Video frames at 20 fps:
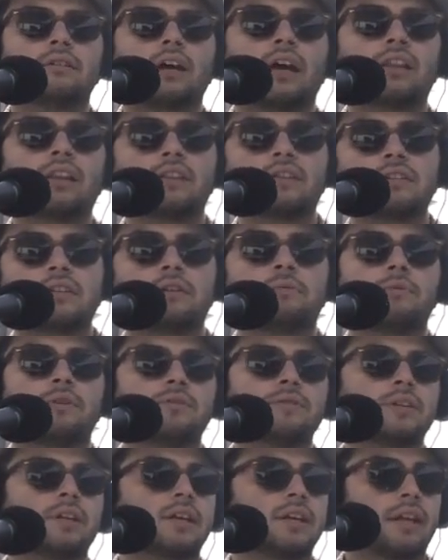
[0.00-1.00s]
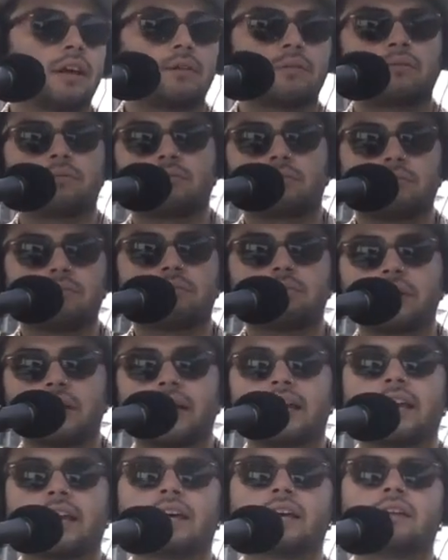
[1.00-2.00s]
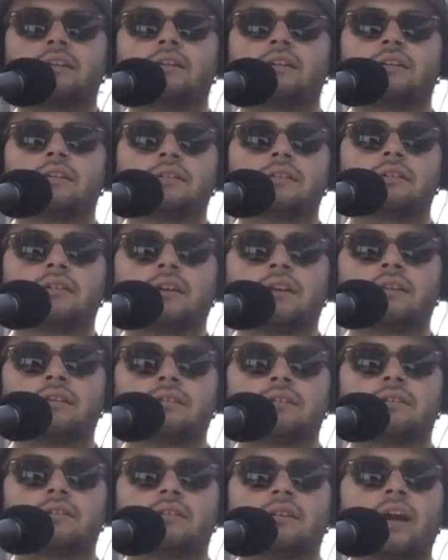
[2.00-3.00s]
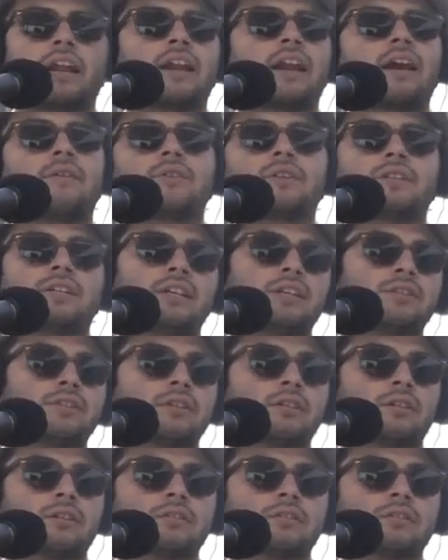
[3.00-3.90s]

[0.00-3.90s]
I listened to music and I would play it, and I didn't have a teacher,